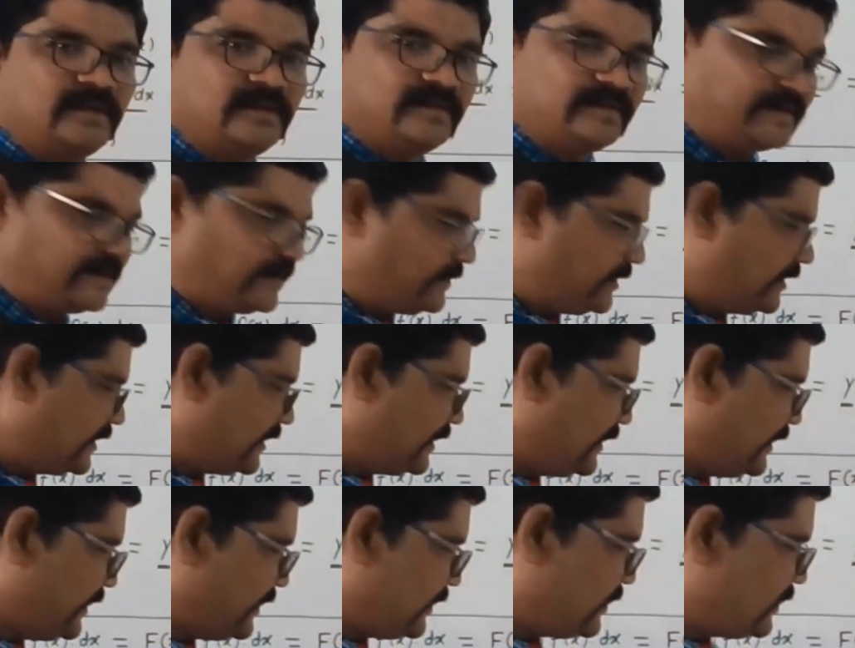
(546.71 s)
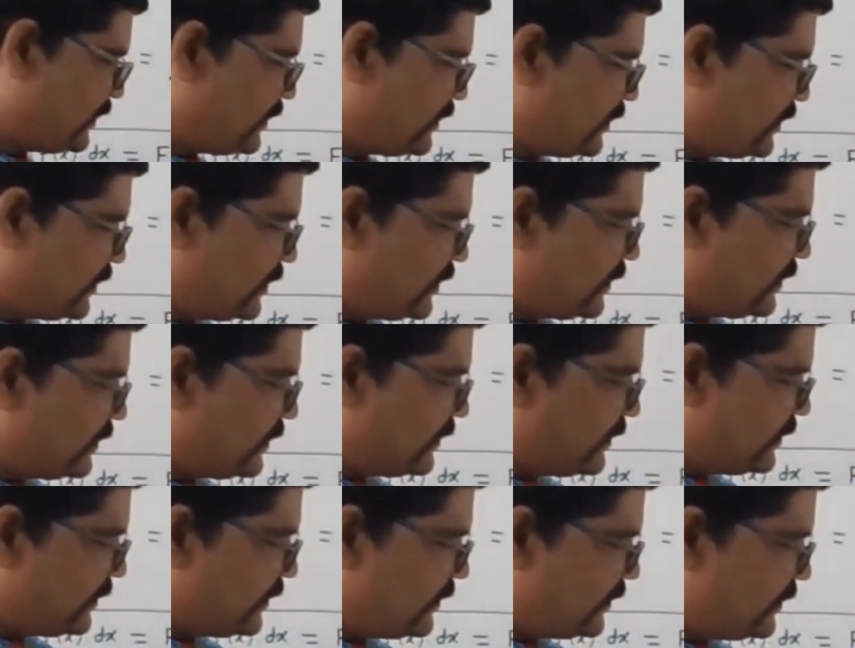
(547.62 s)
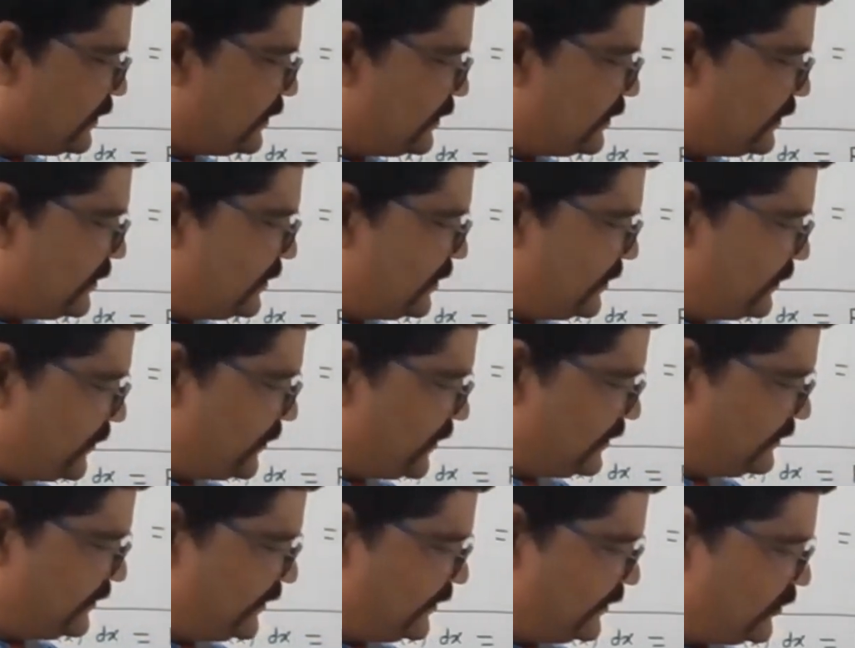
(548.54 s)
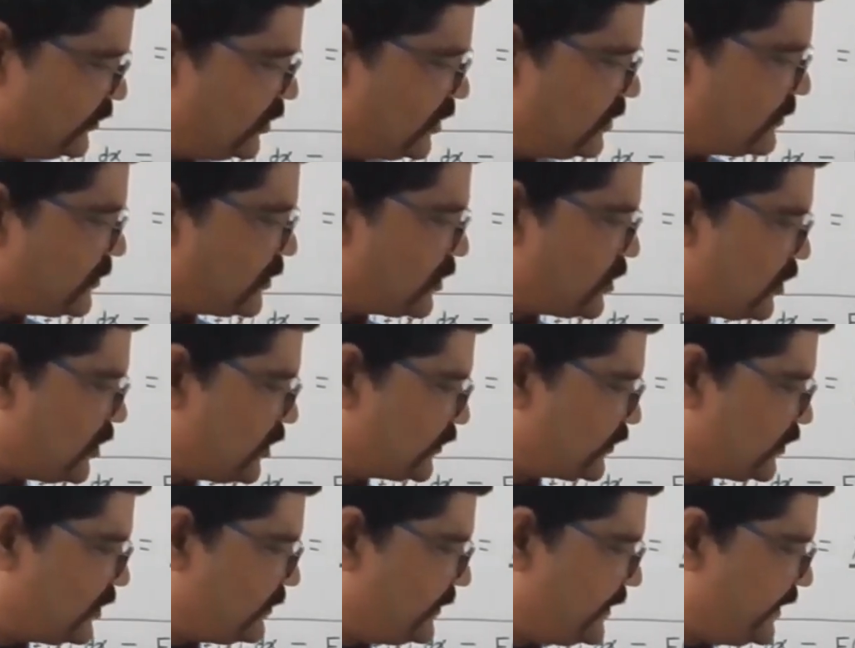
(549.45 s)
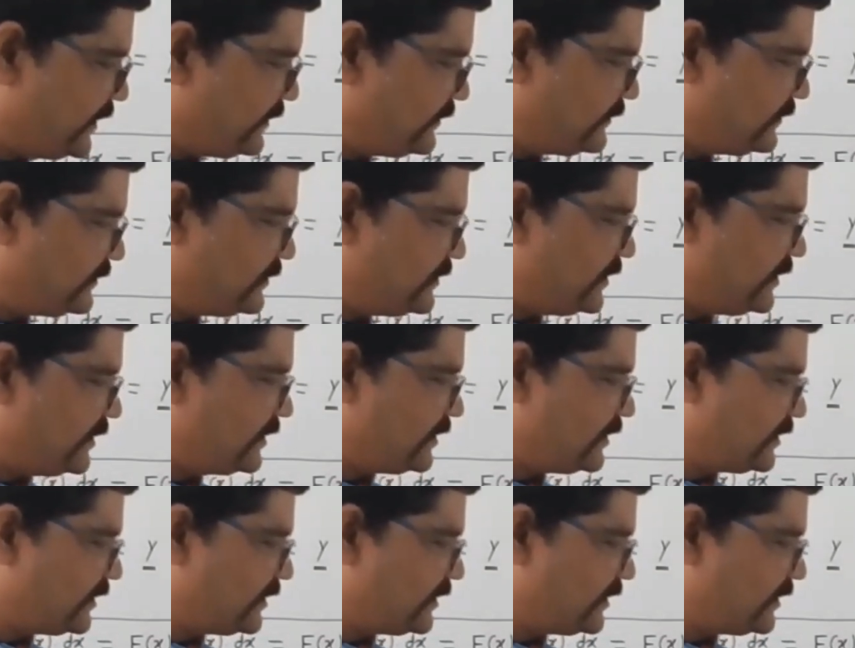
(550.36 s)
Similarly, differentiation of cos of x